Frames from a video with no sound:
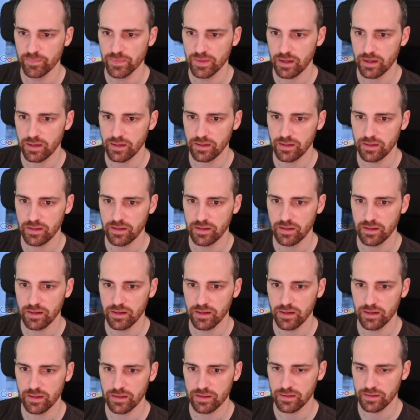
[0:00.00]
and
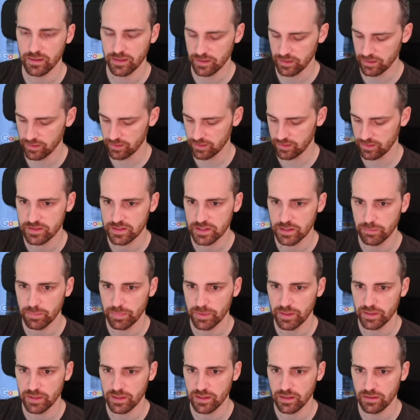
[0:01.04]
here the
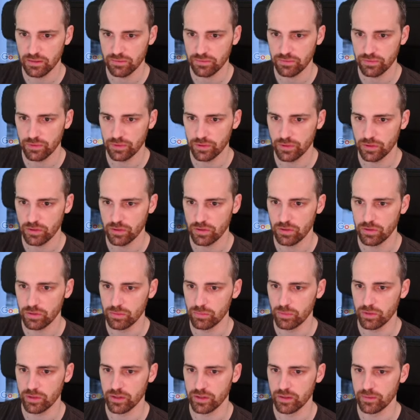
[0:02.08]
GPT-4o
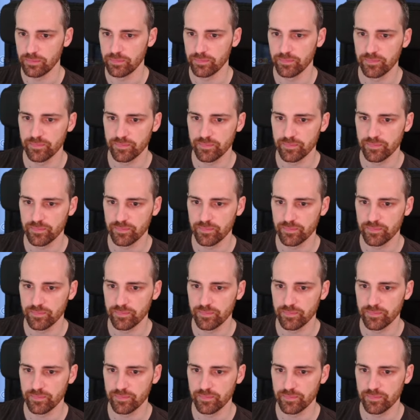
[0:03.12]
model.